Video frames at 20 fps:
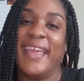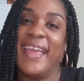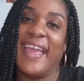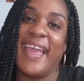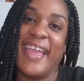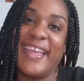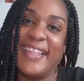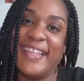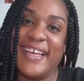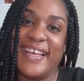
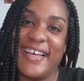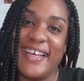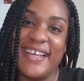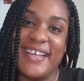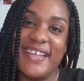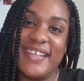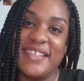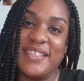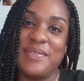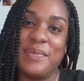Hey
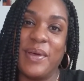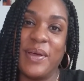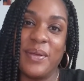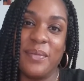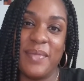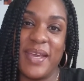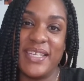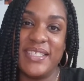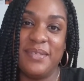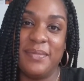loves,
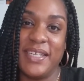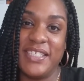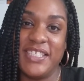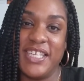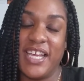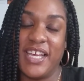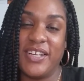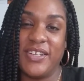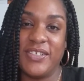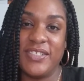welcome back to my
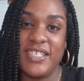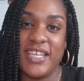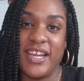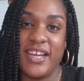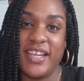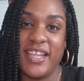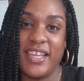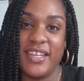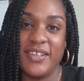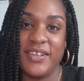channel.
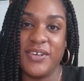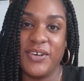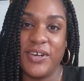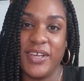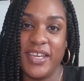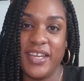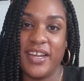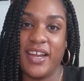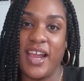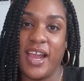Taragaye Nicole
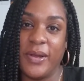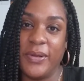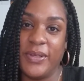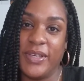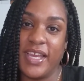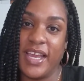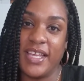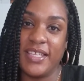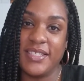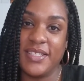here. How are you
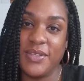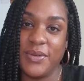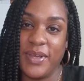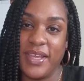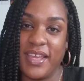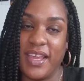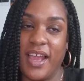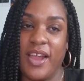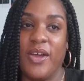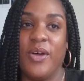guys
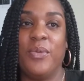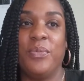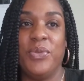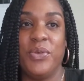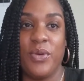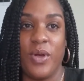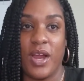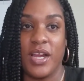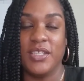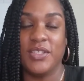doing? I hope
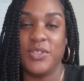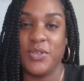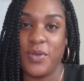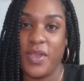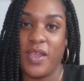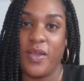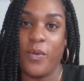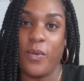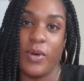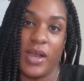you are
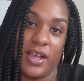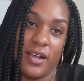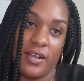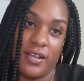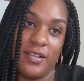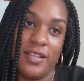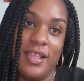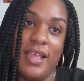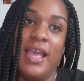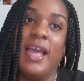doing
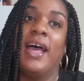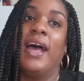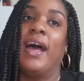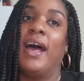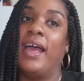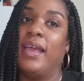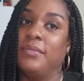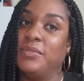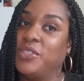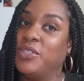well.
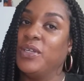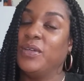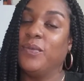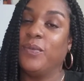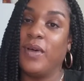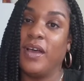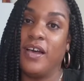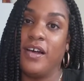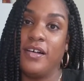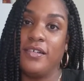I'm doing
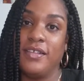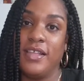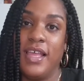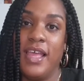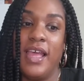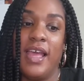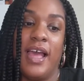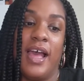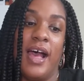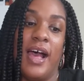well.
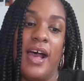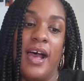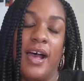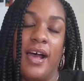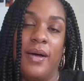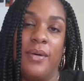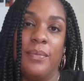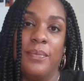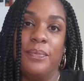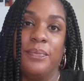
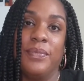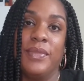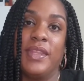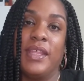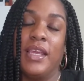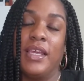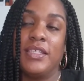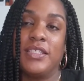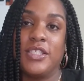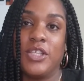Um,
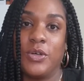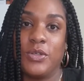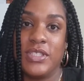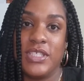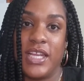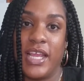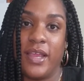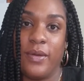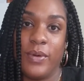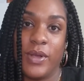so
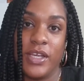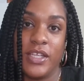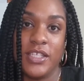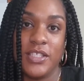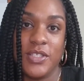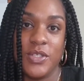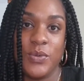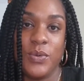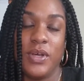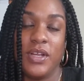today we're going to
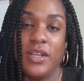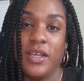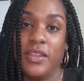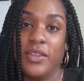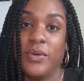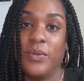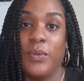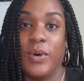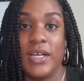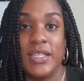do
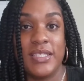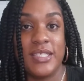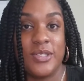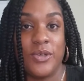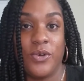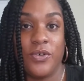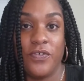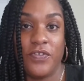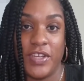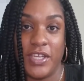another What
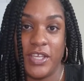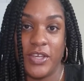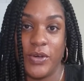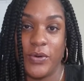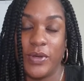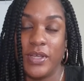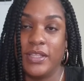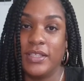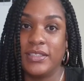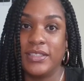Sold
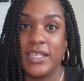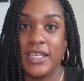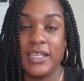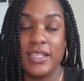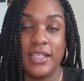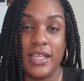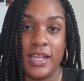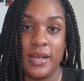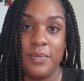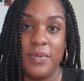video. It looks like a
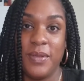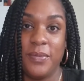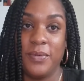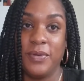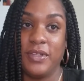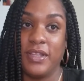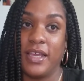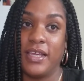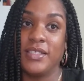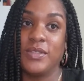lot of people
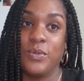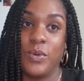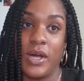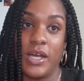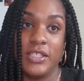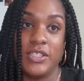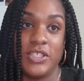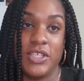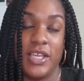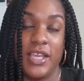liked
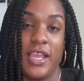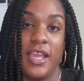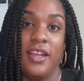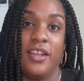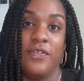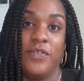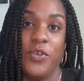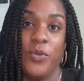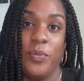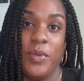watching it and
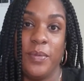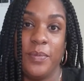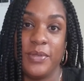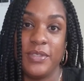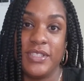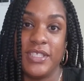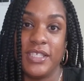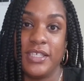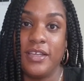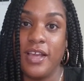a few people
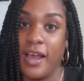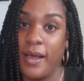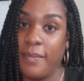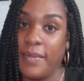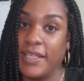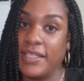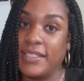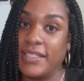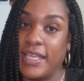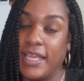did
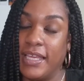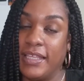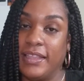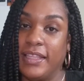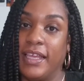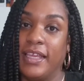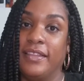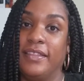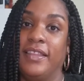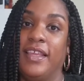comment saying
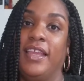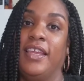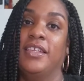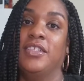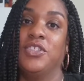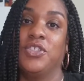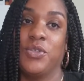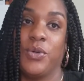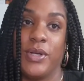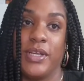that they
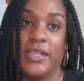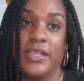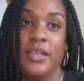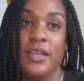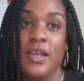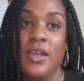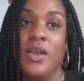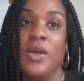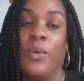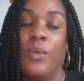enjoyed
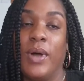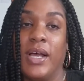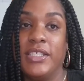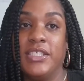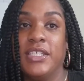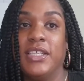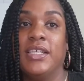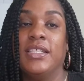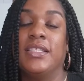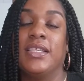
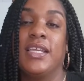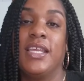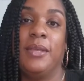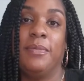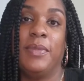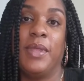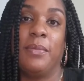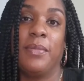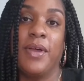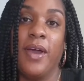watching it to
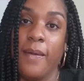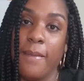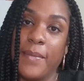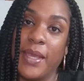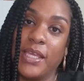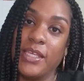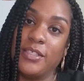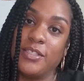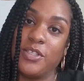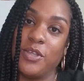keep them
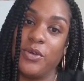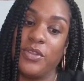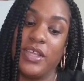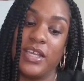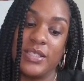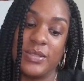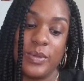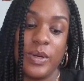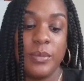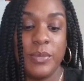coming. So
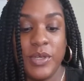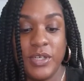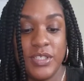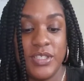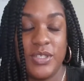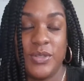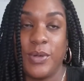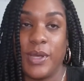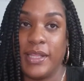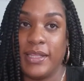that's what I'm going to
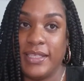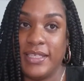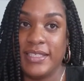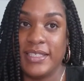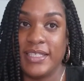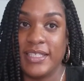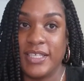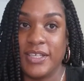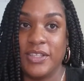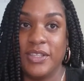do at least
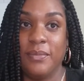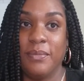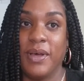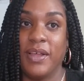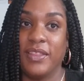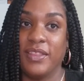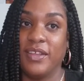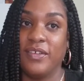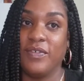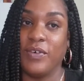until the
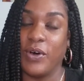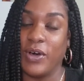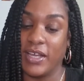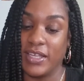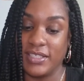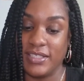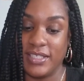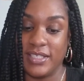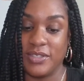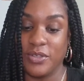month of
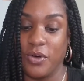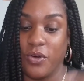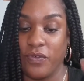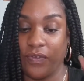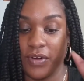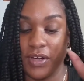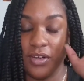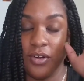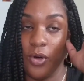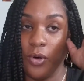August is
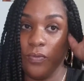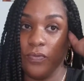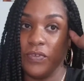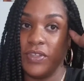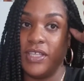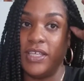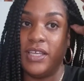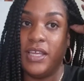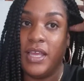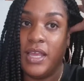over and
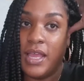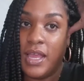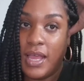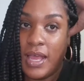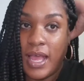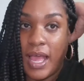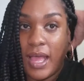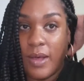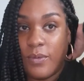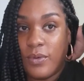hopefully
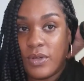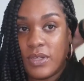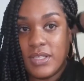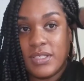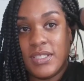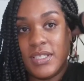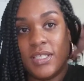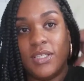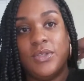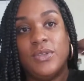I will
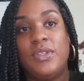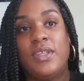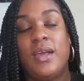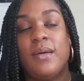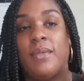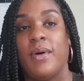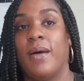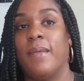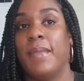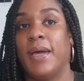continue
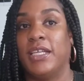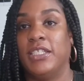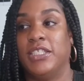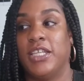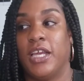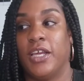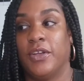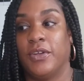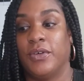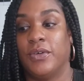them on my
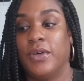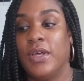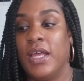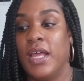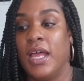channel.